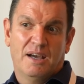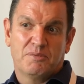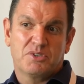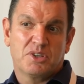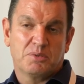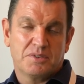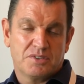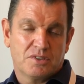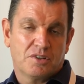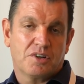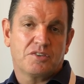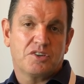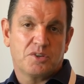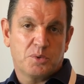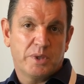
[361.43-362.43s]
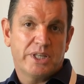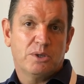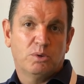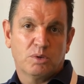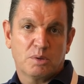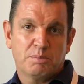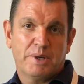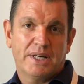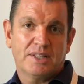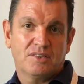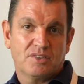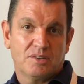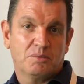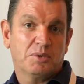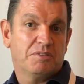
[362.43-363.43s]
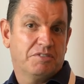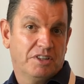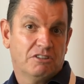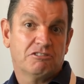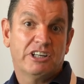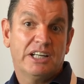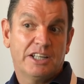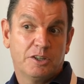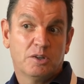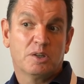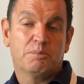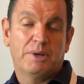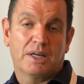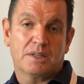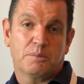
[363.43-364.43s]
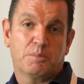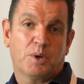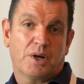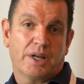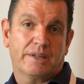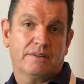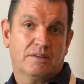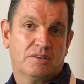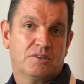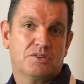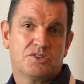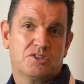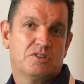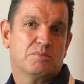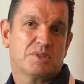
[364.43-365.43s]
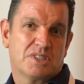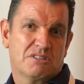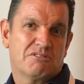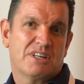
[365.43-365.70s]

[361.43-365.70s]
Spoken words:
So we started to tweak all the bugs, and we feel really good about the product, and consumers are